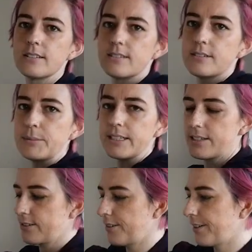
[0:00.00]
Oh my
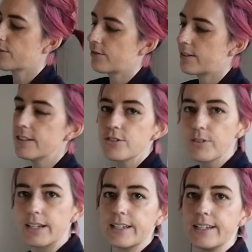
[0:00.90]
god. So this
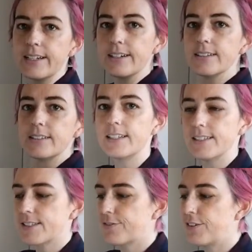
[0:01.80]
right here
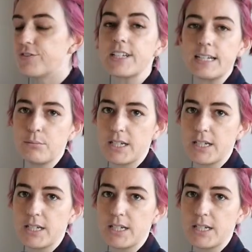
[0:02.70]
is 15